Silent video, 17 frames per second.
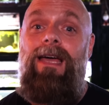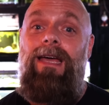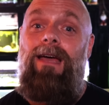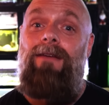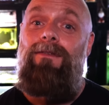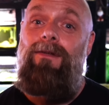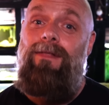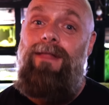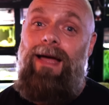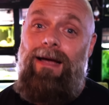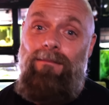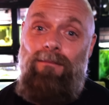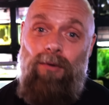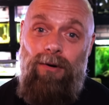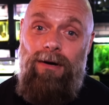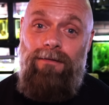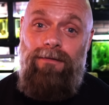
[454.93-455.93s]
If you'd like
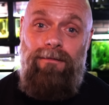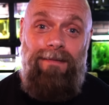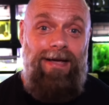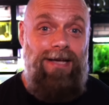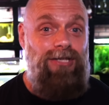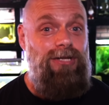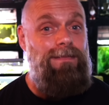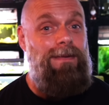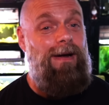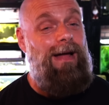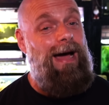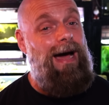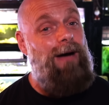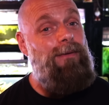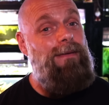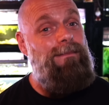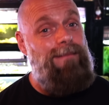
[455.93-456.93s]
more information about how we